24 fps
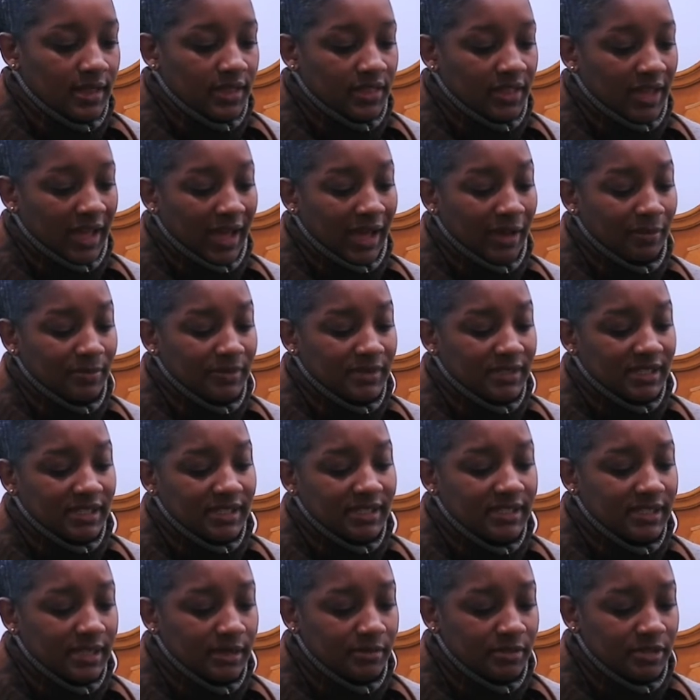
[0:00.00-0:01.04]
The app
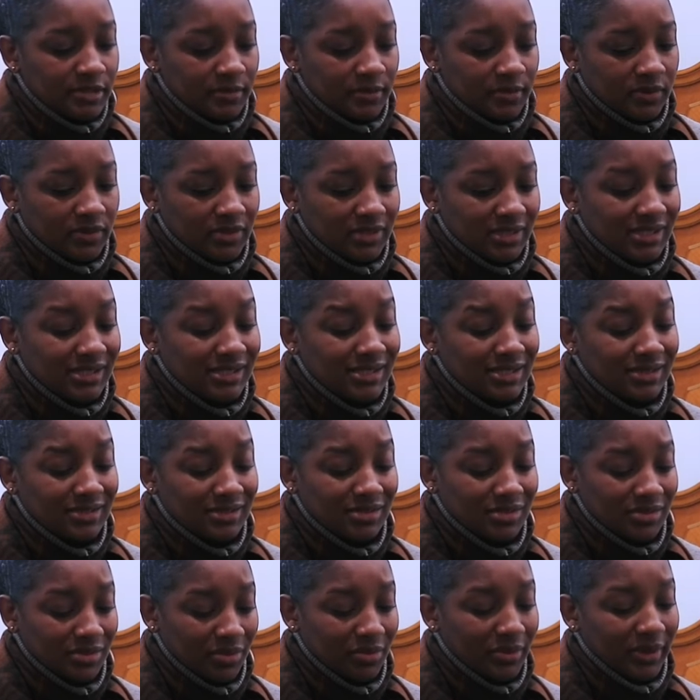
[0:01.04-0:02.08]
says I'm supposed, it's
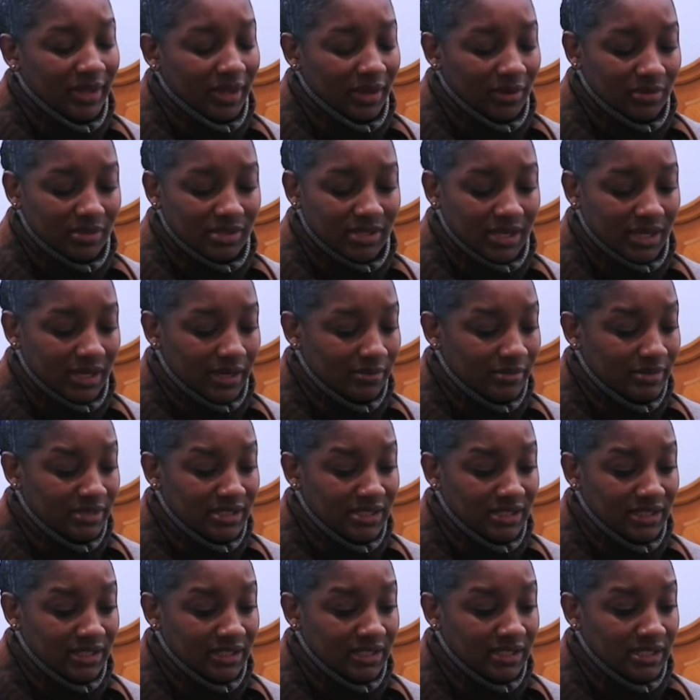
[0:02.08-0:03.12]
snowing outside, I'm
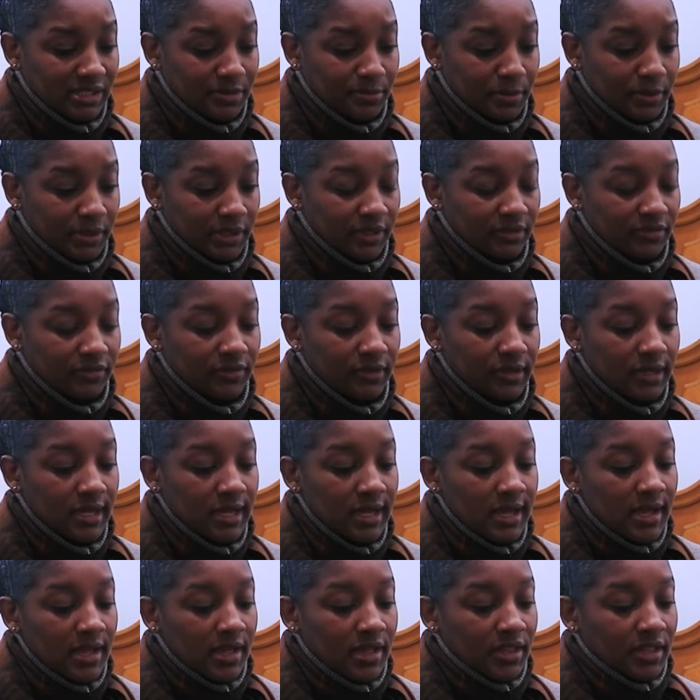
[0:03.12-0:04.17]
still in disbelief.
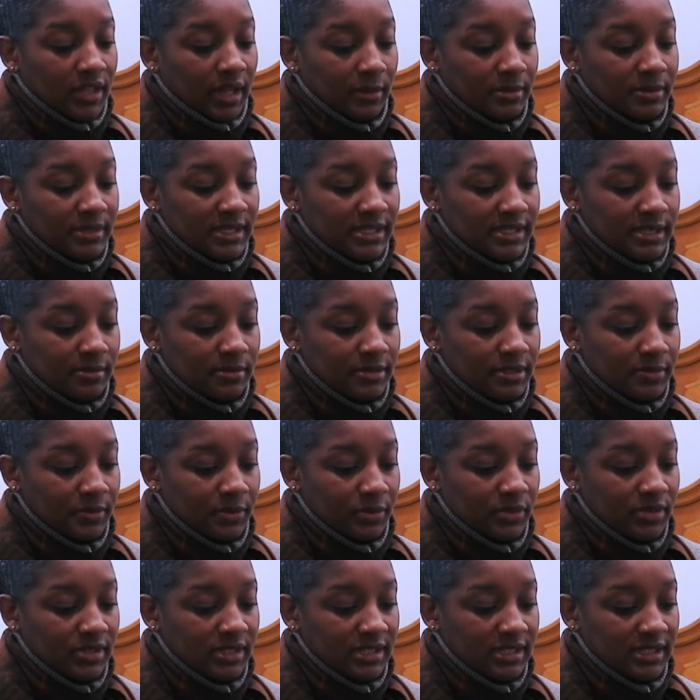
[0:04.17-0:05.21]
The app says I'm
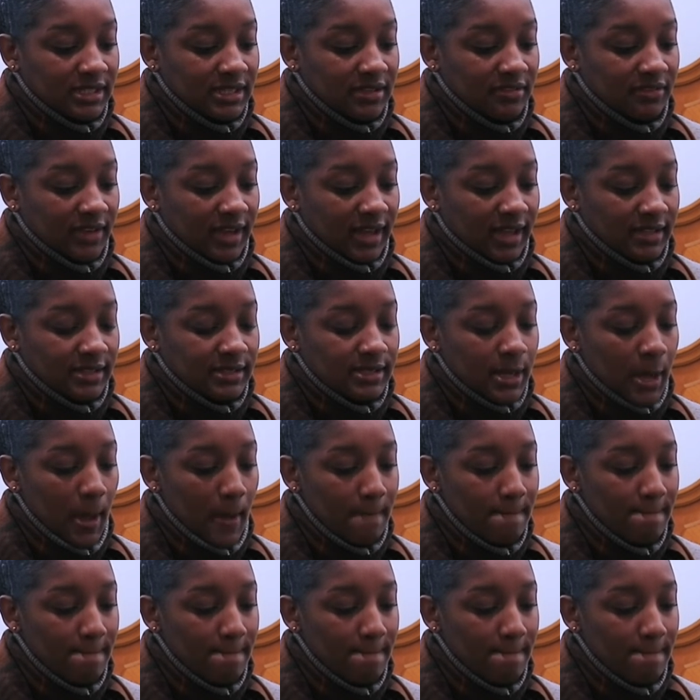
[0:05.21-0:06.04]
supposed to leave at